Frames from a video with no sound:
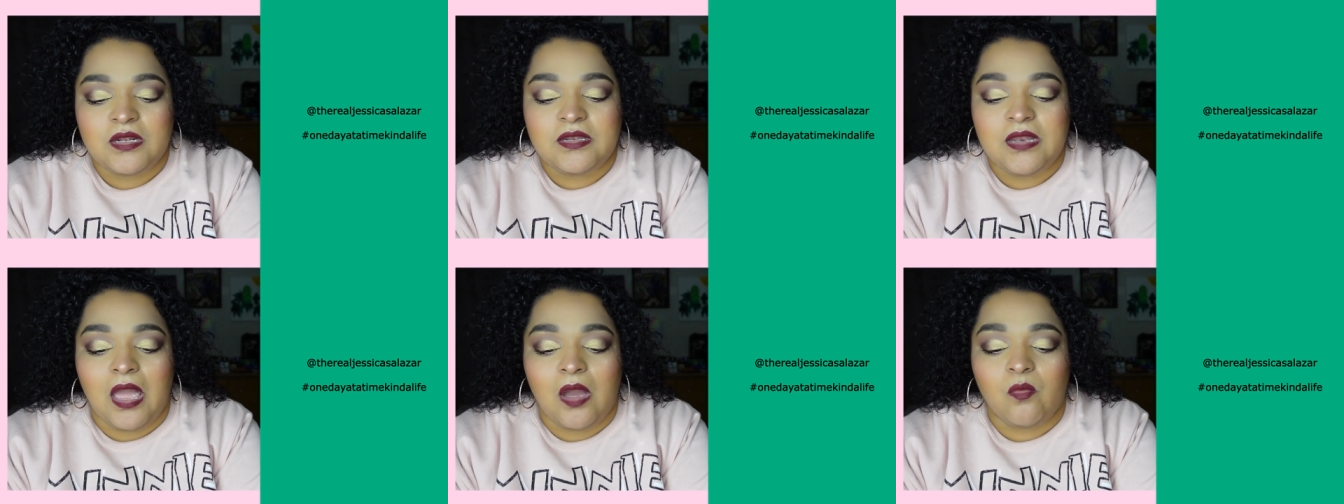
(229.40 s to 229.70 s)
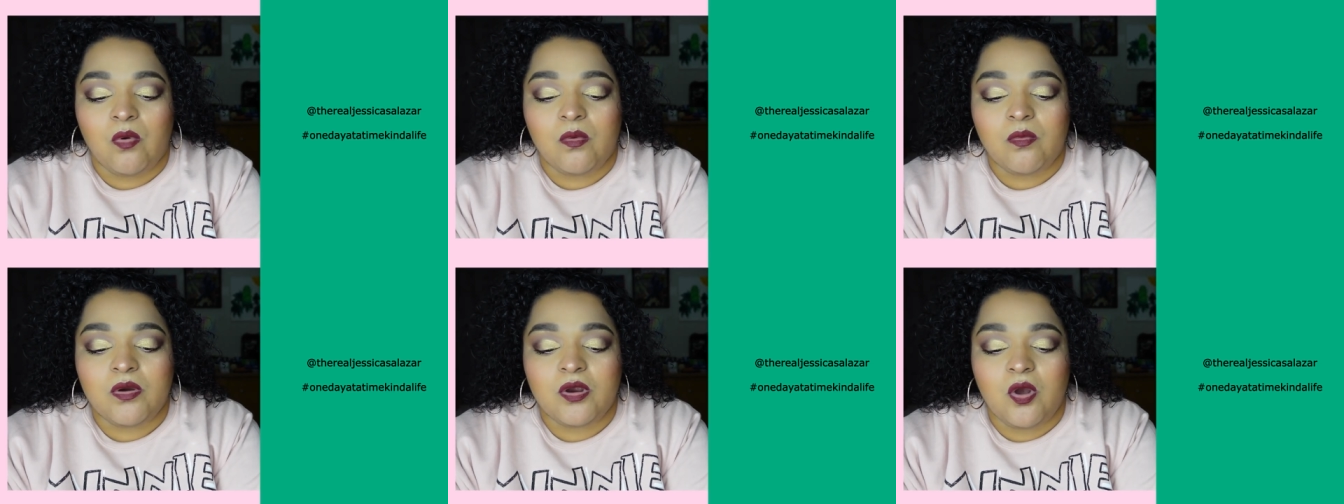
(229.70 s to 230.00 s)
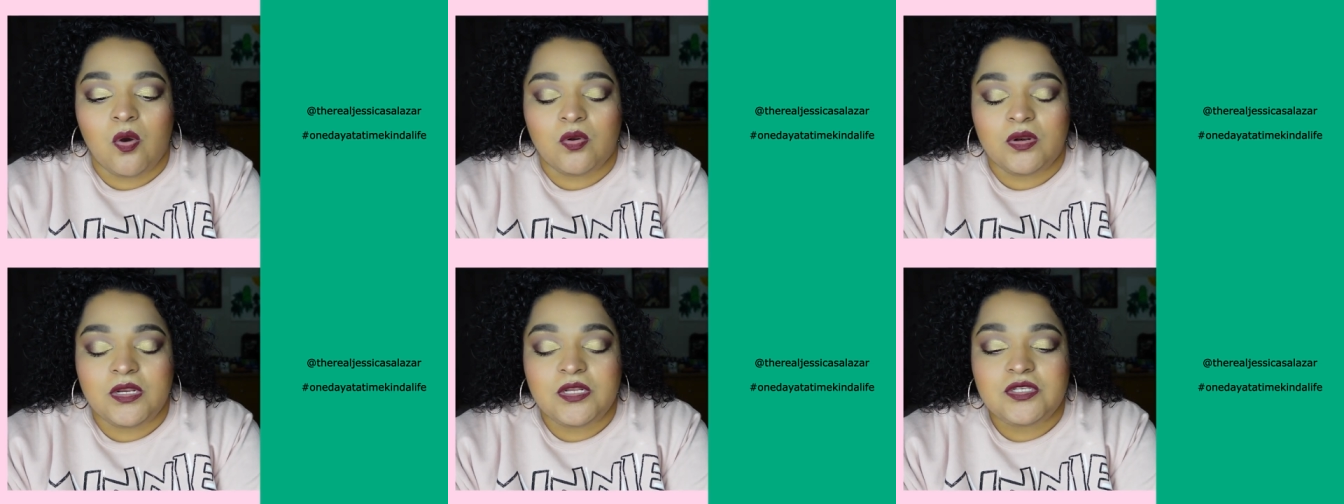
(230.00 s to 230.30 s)
now what we're
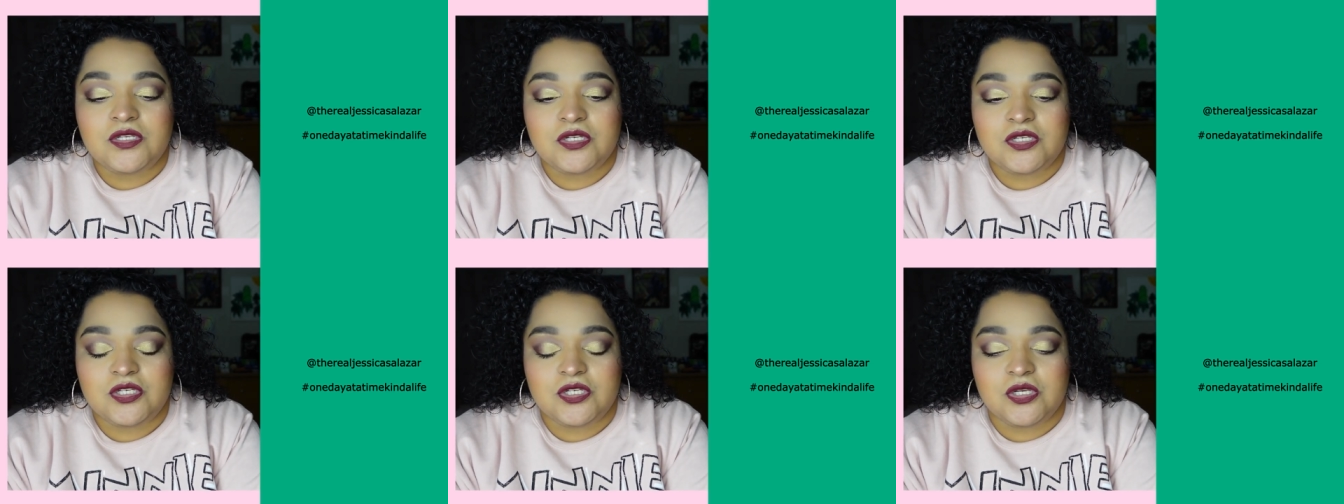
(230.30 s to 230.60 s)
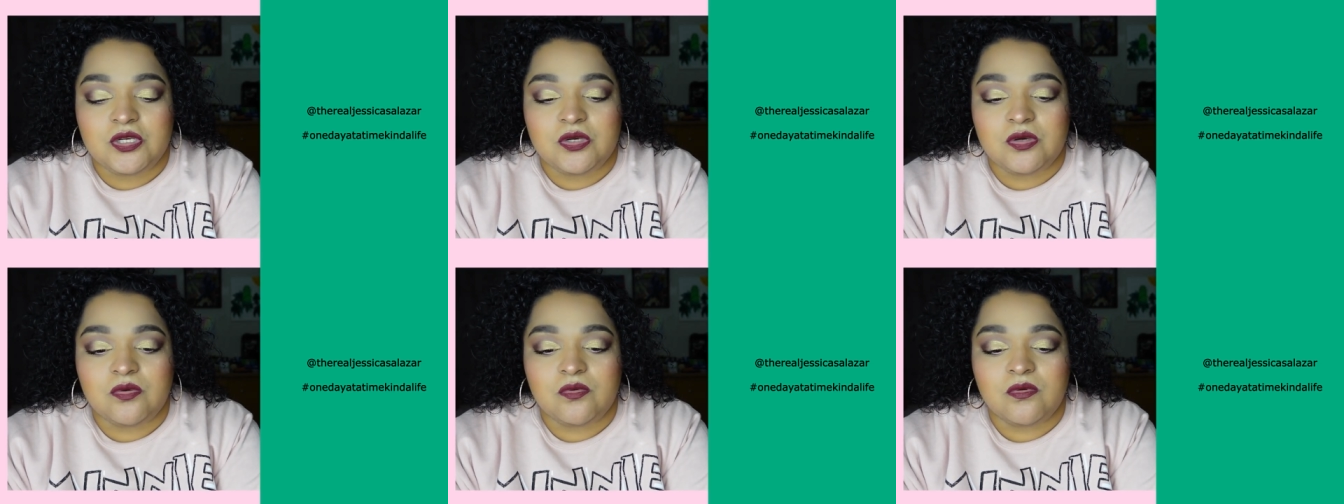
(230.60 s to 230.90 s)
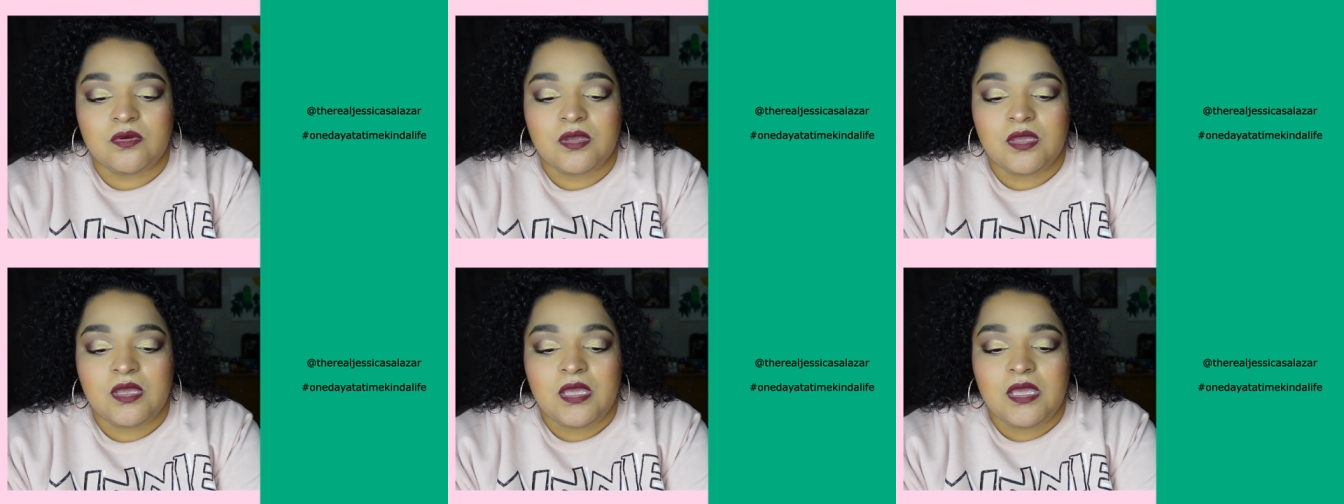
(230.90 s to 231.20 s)
going to do
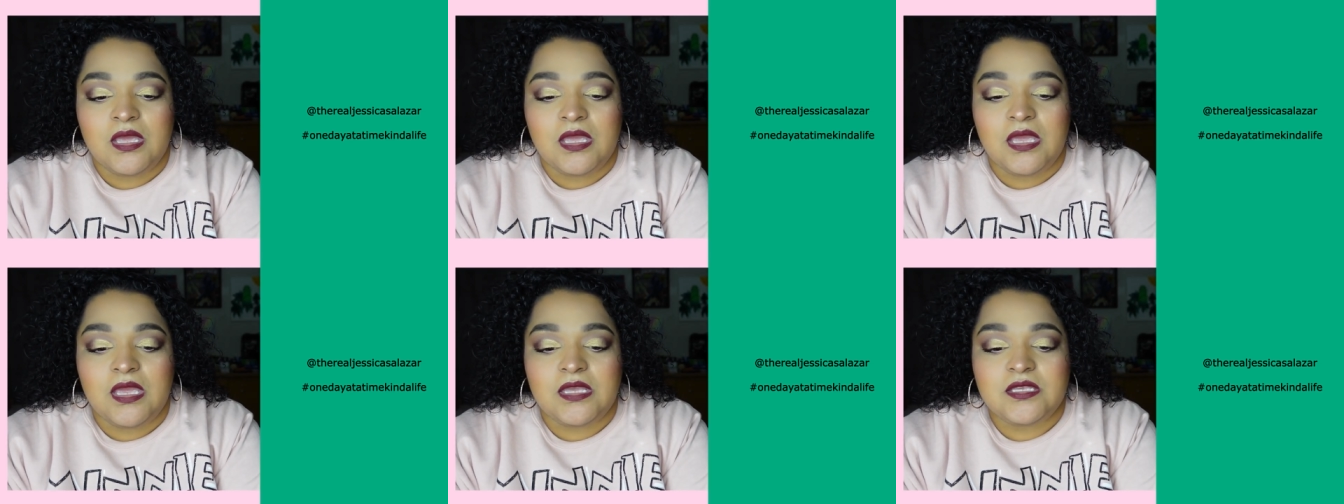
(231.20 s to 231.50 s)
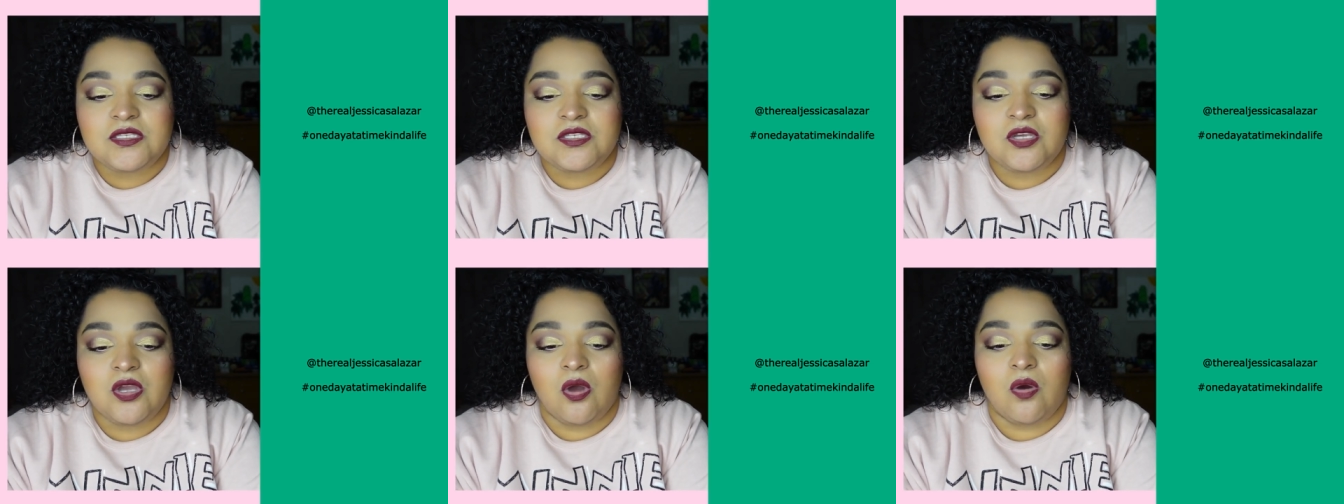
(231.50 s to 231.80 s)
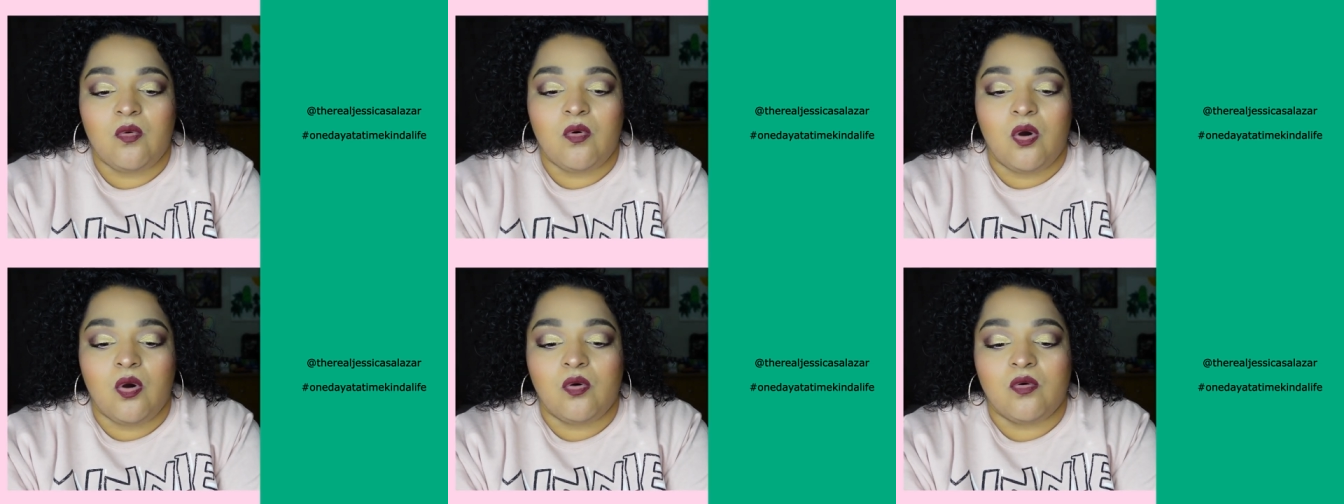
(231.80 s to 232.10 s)
is
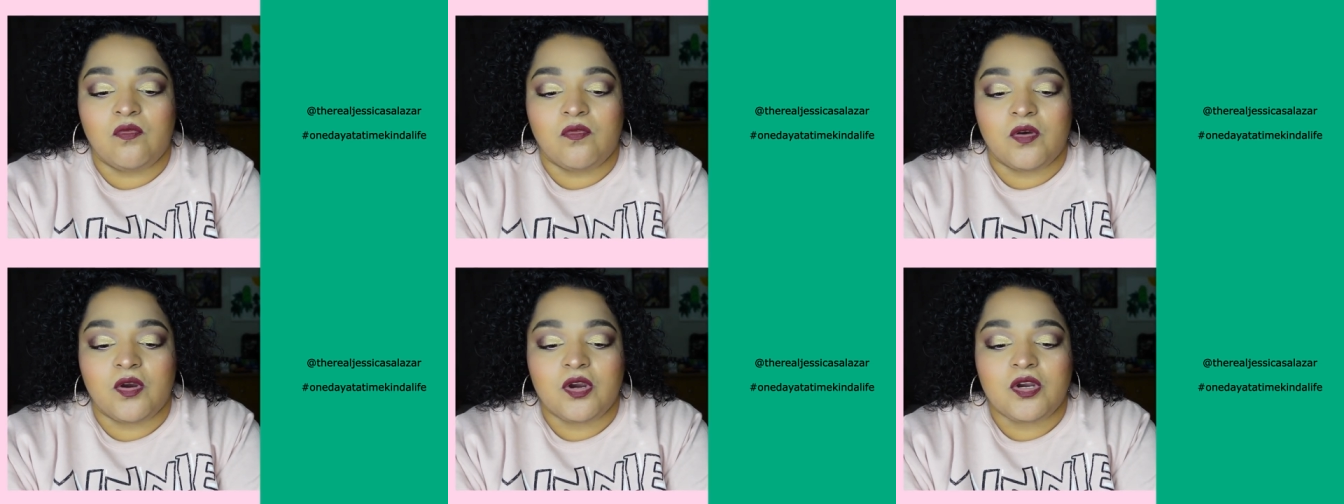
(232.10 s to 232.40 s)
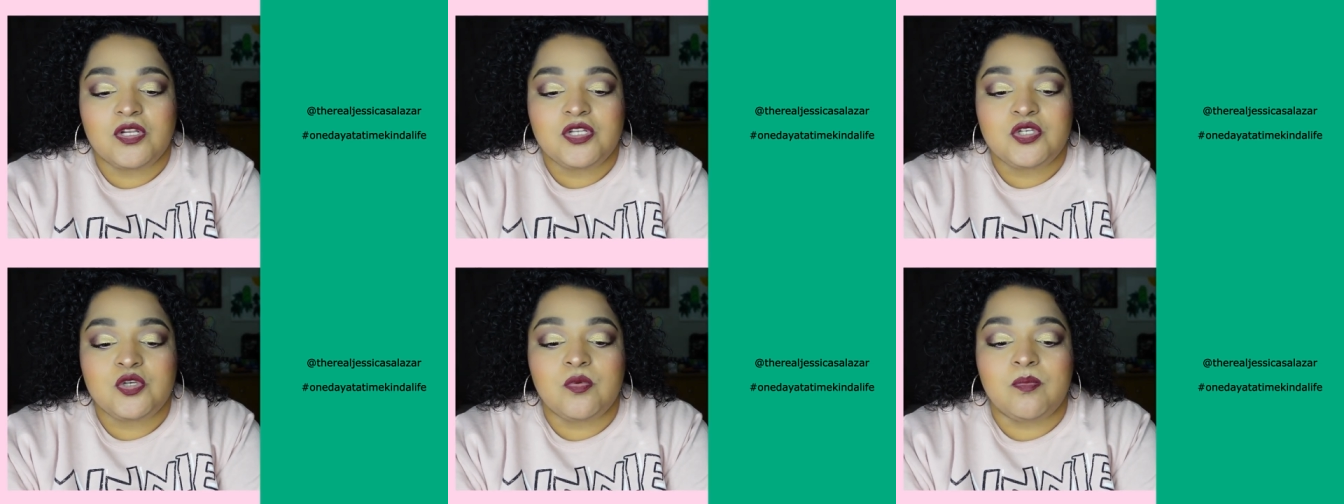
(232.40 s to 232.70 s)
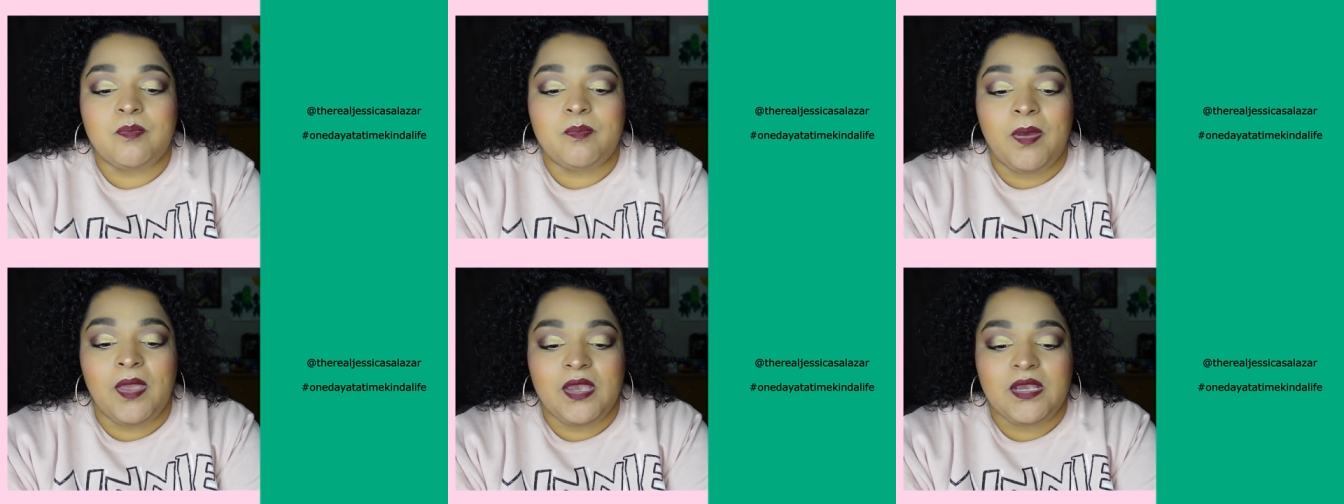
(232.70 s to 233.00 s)
go over to
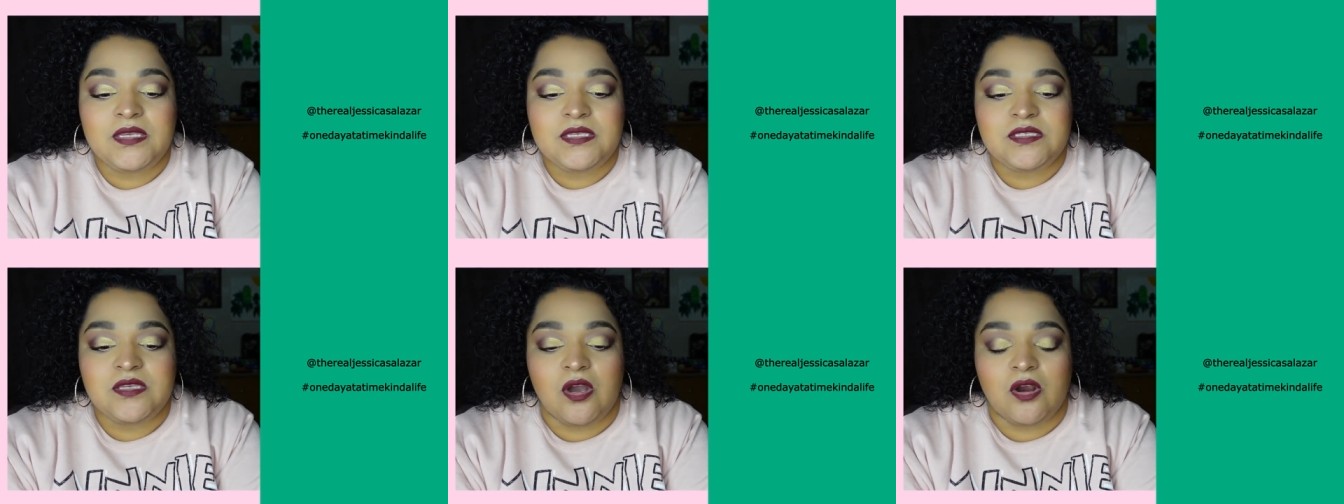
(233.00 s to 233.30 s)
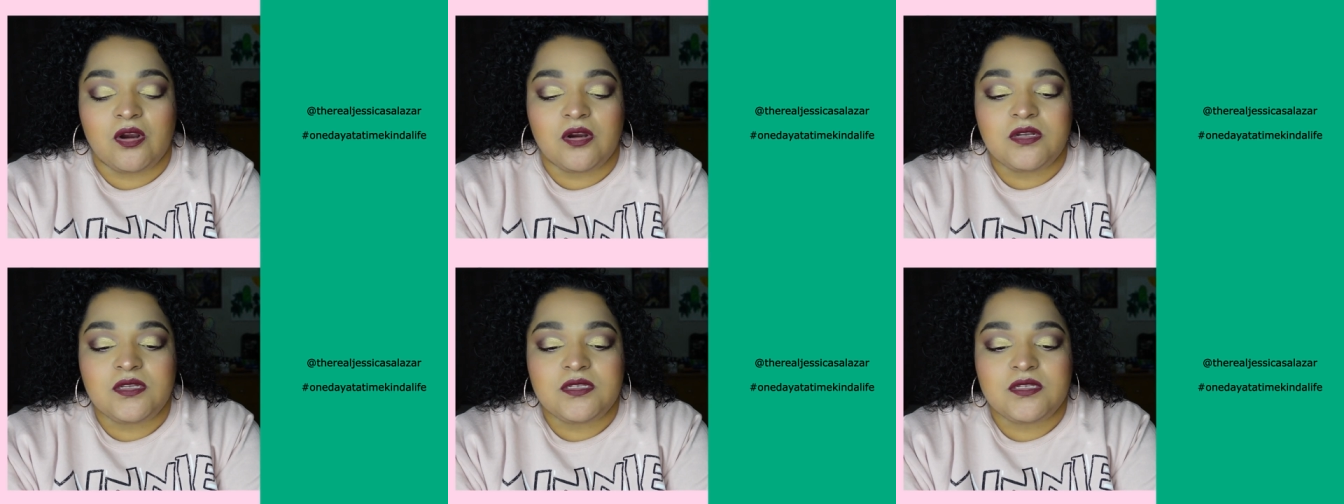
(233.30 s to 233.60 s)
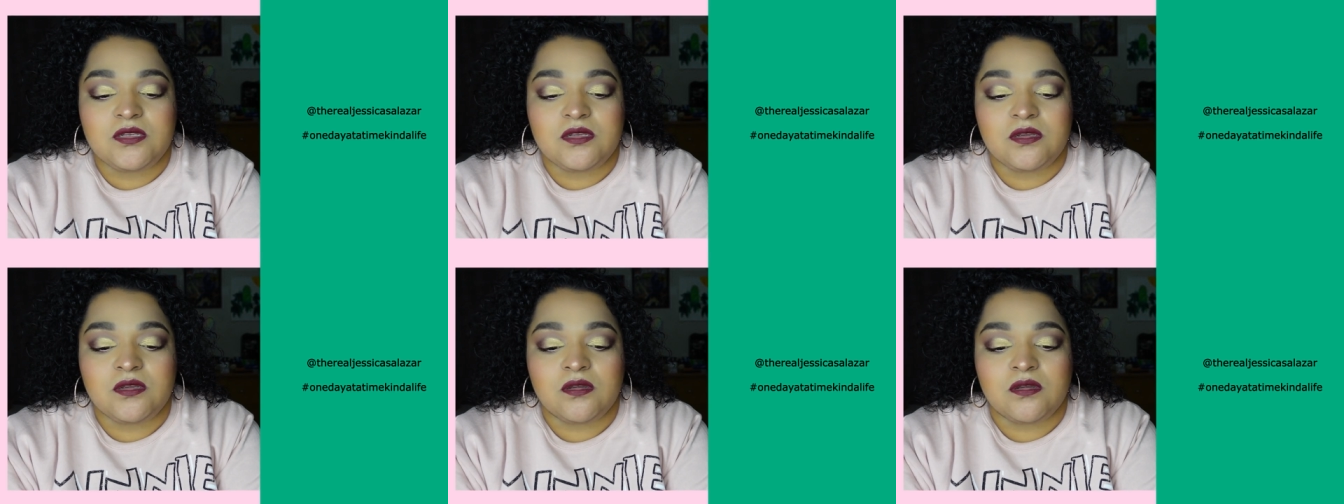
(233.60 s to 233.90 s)

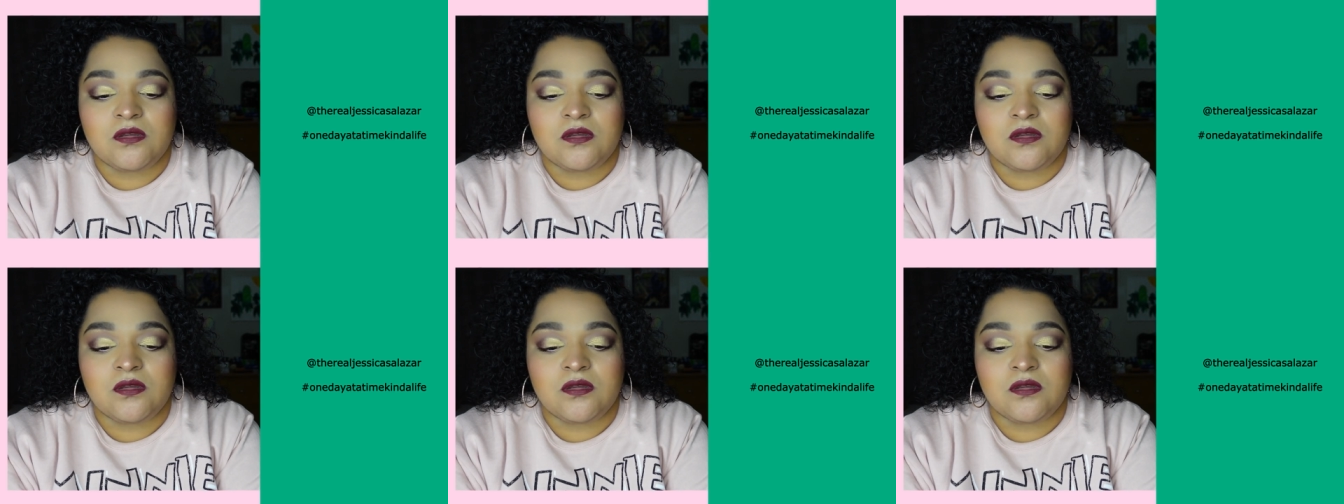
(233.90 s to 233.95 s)
PicsArt